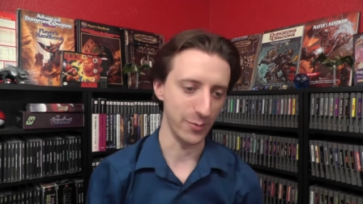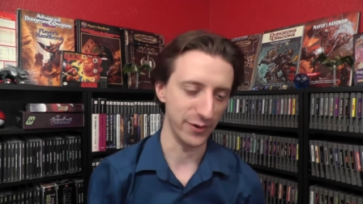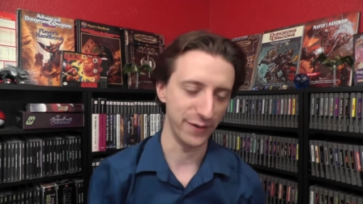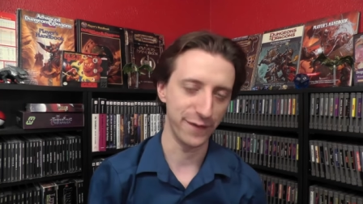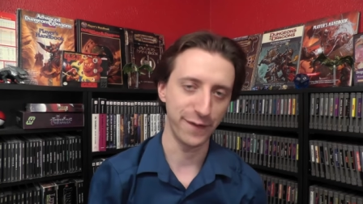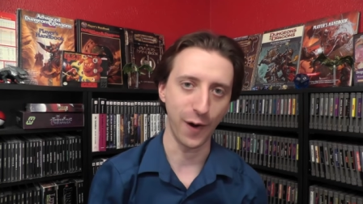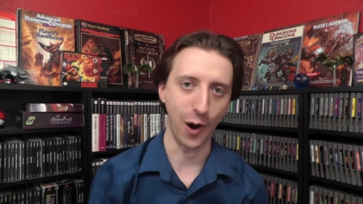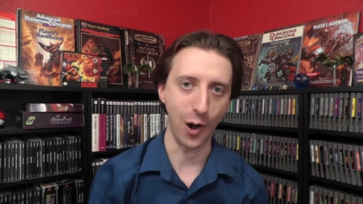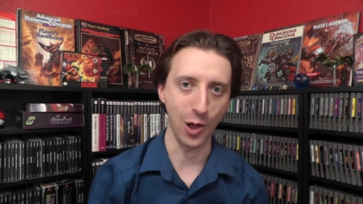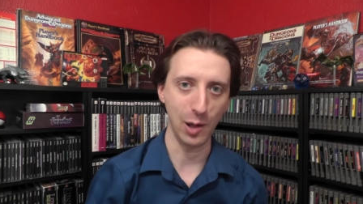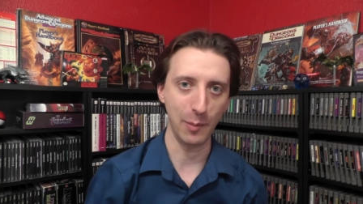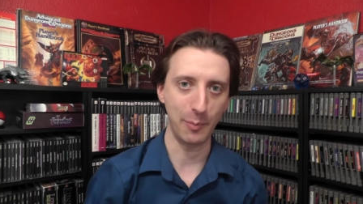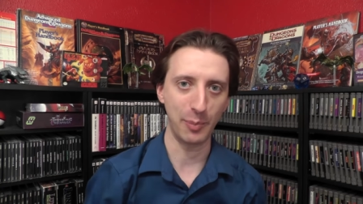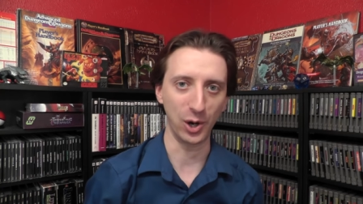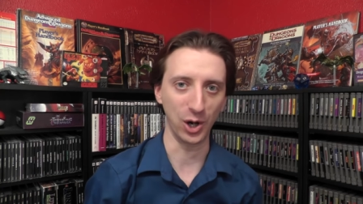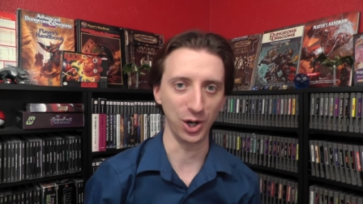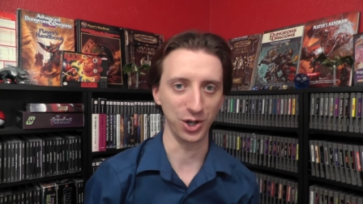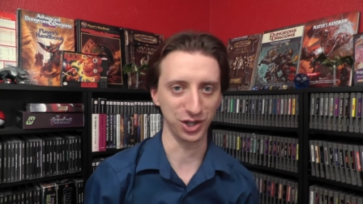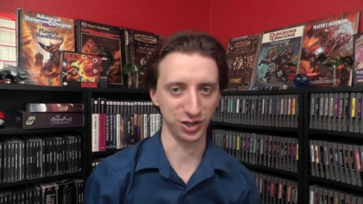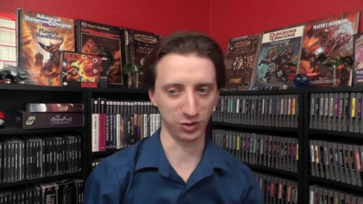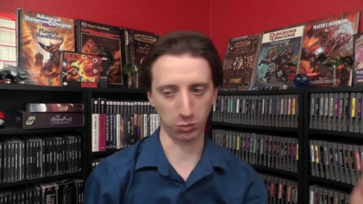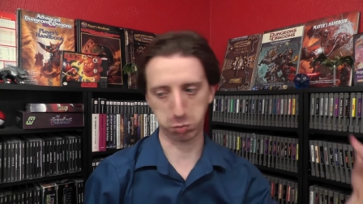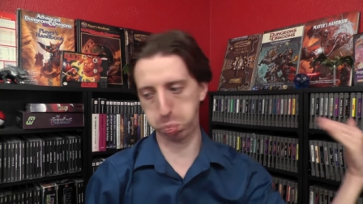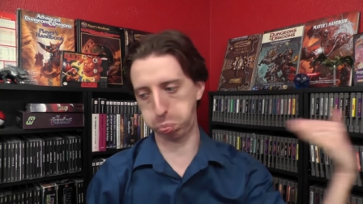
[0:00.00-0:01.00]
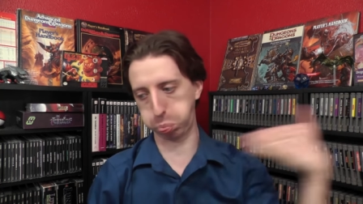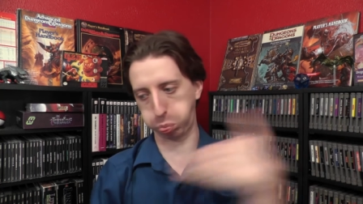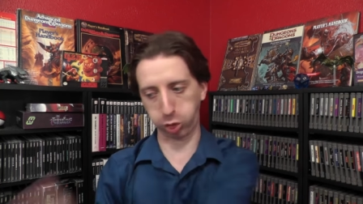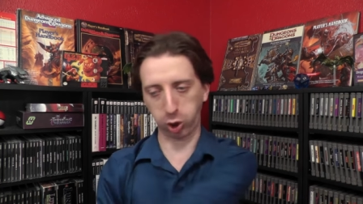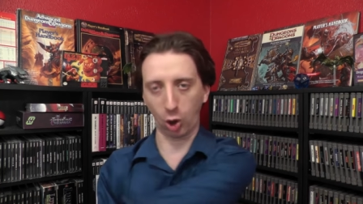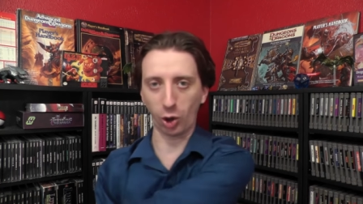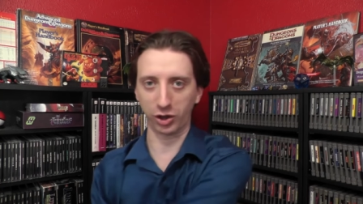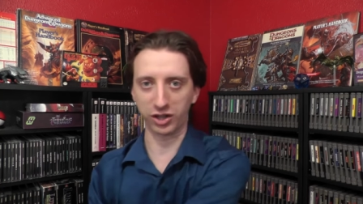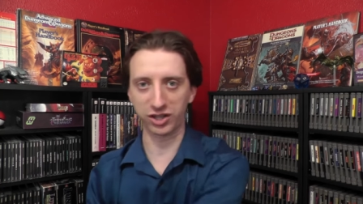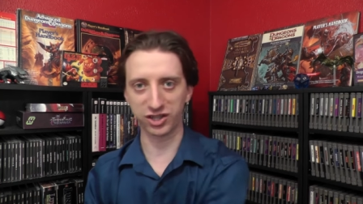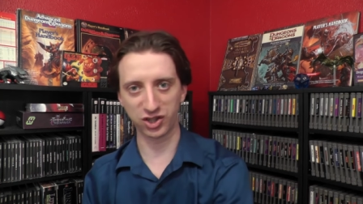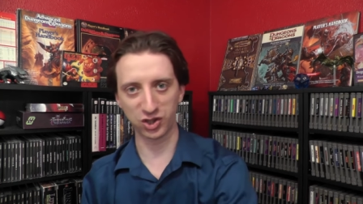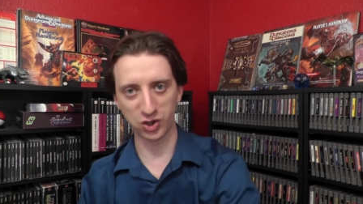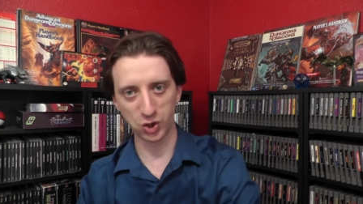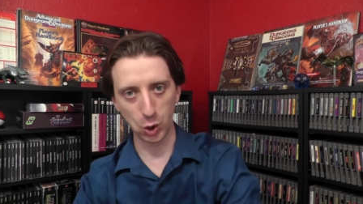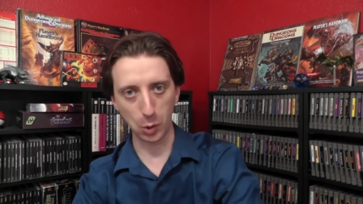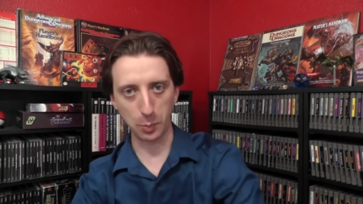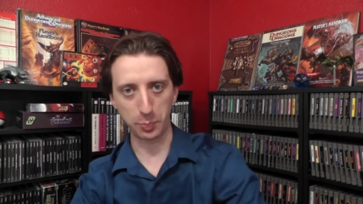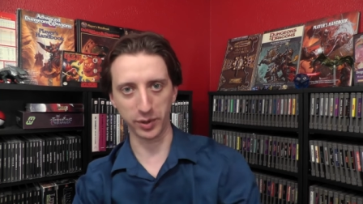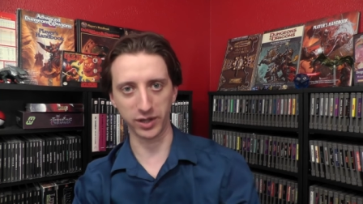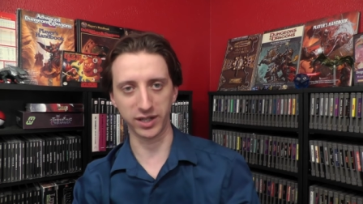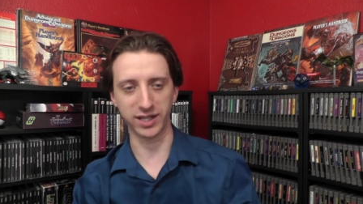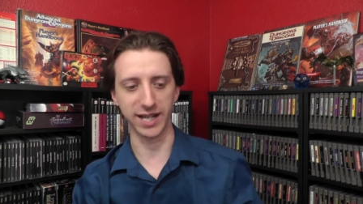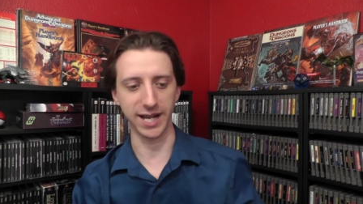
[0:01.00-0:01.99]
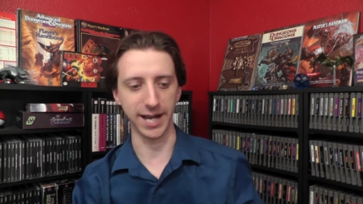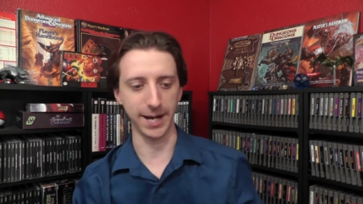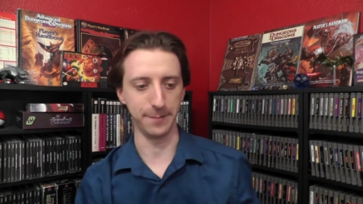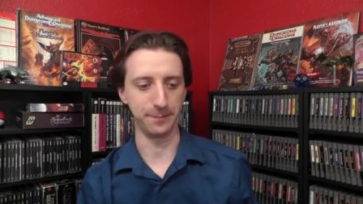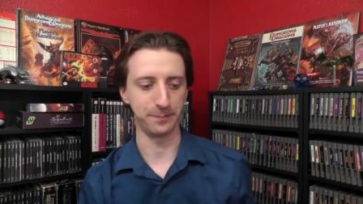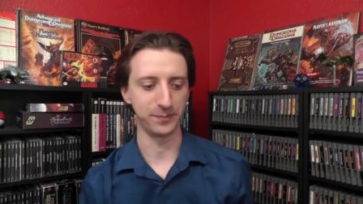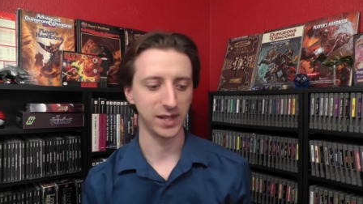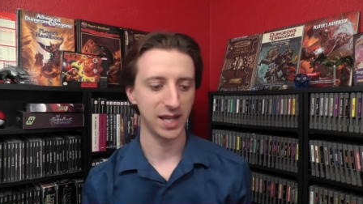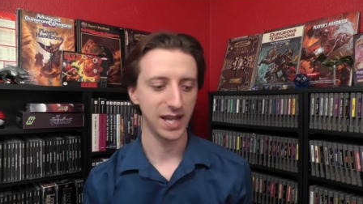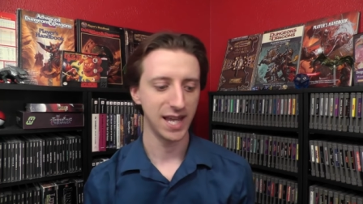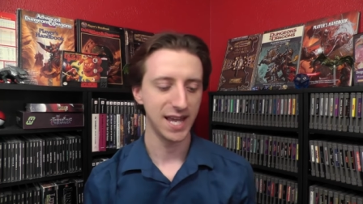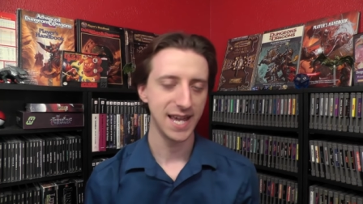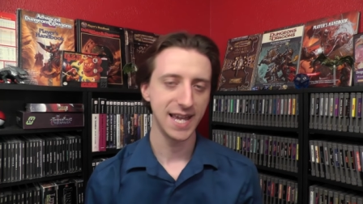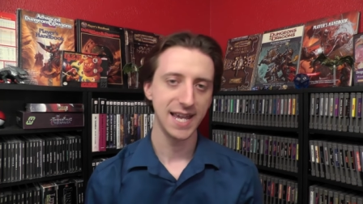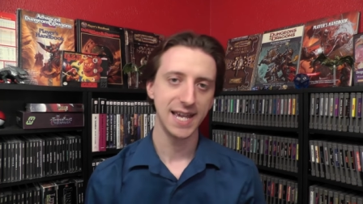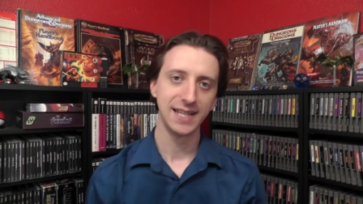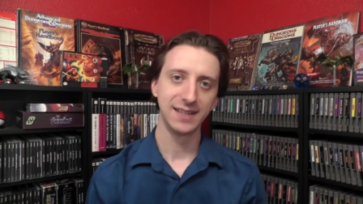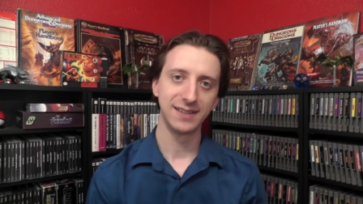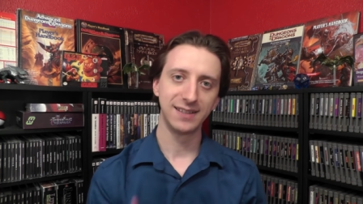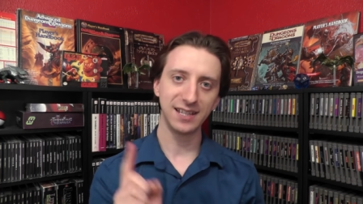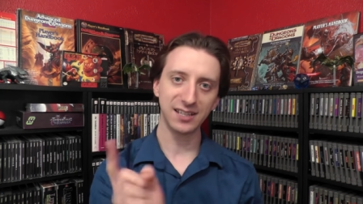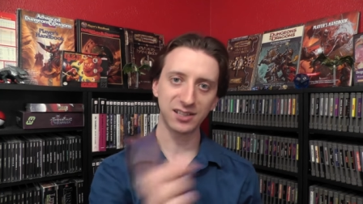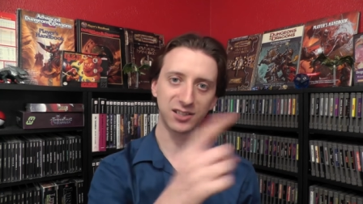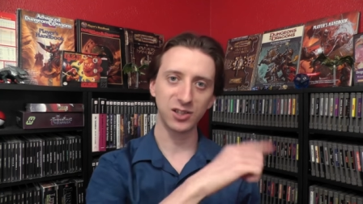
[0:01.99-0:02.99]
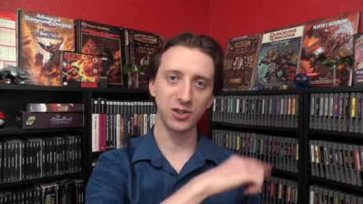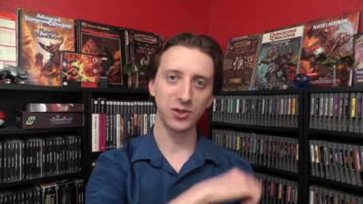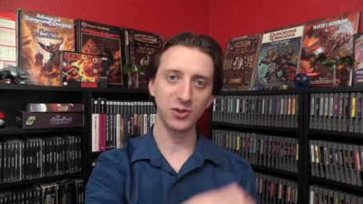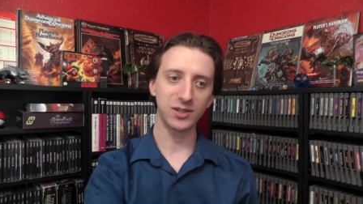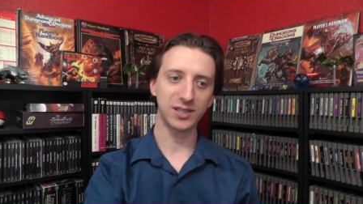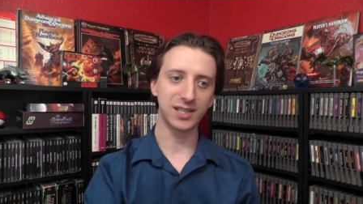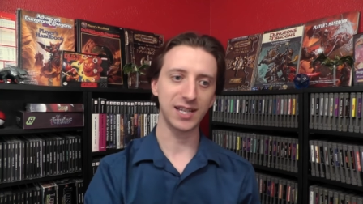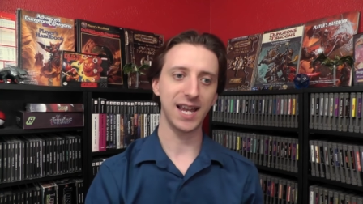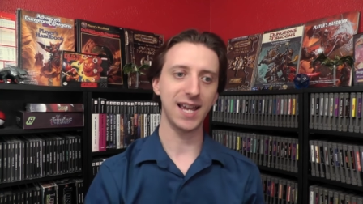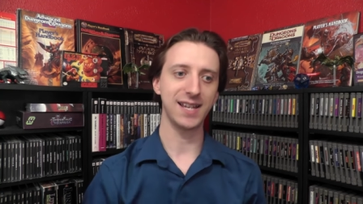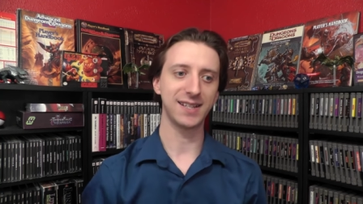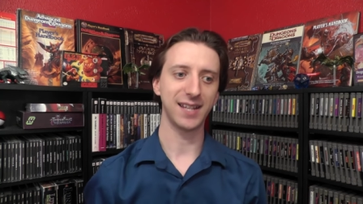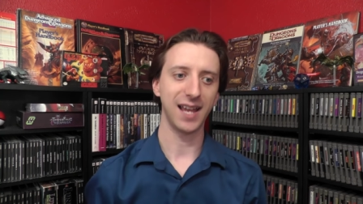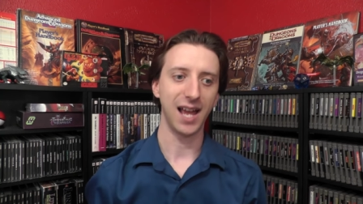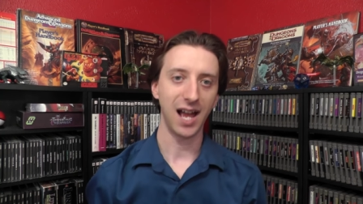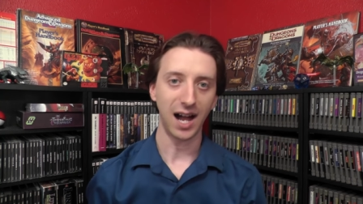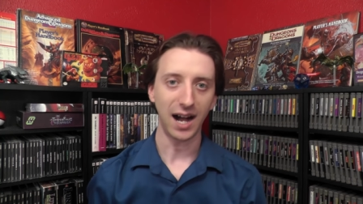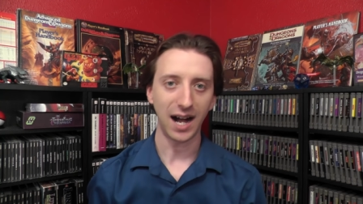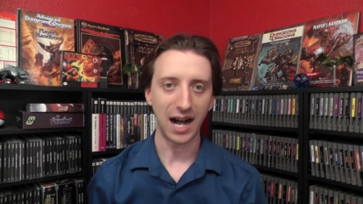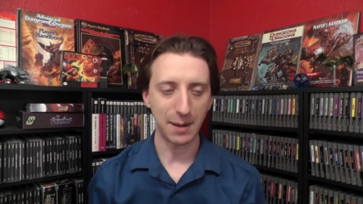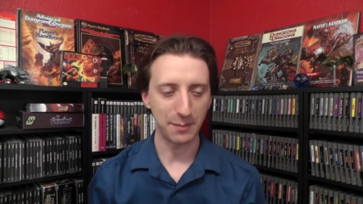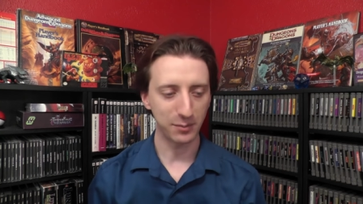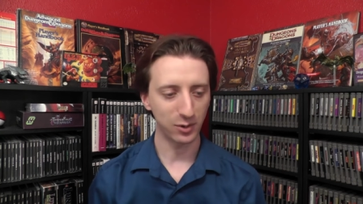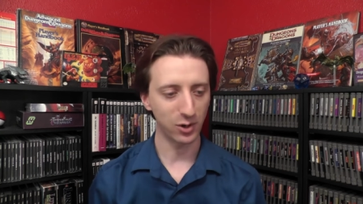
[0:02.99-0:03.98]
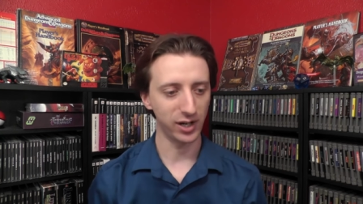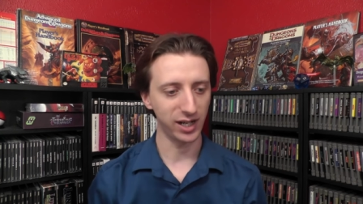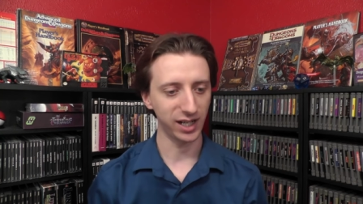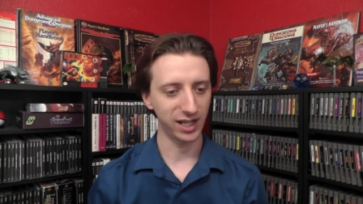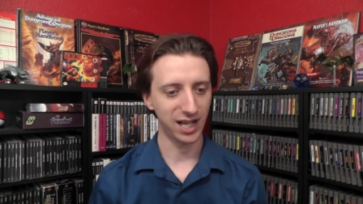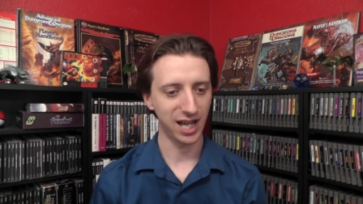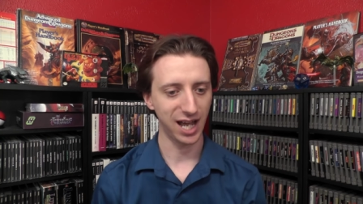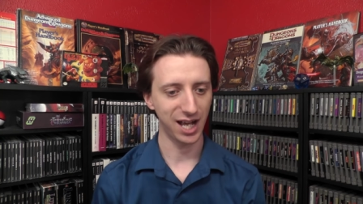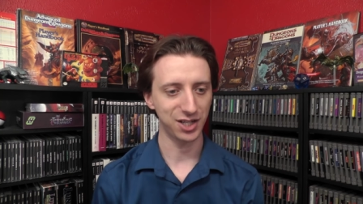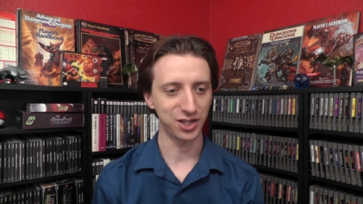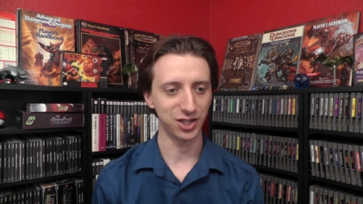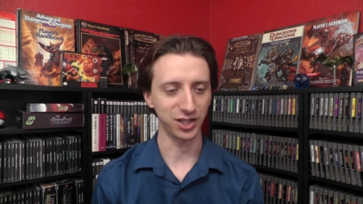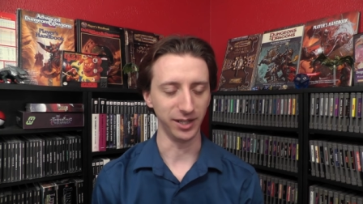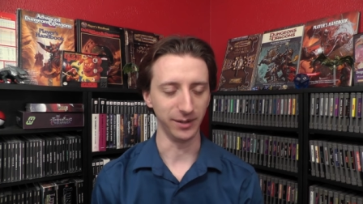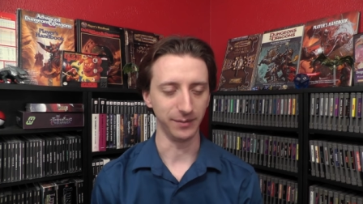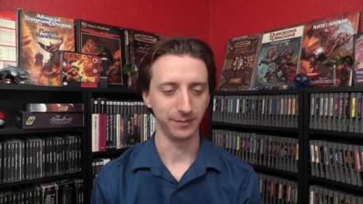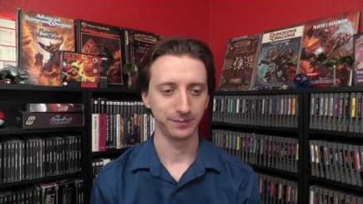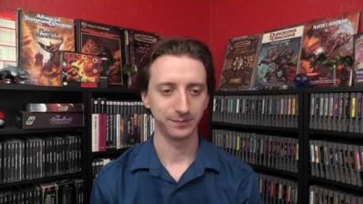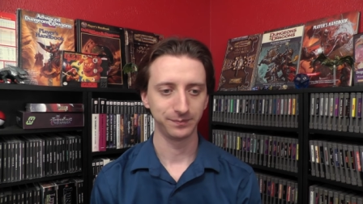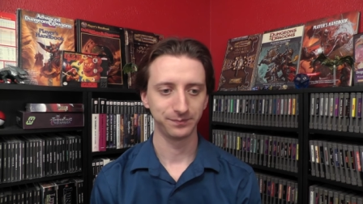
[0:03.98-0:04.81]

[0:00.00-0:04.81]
would fall apart, just super dead. This dude says, I'm gonna catch it.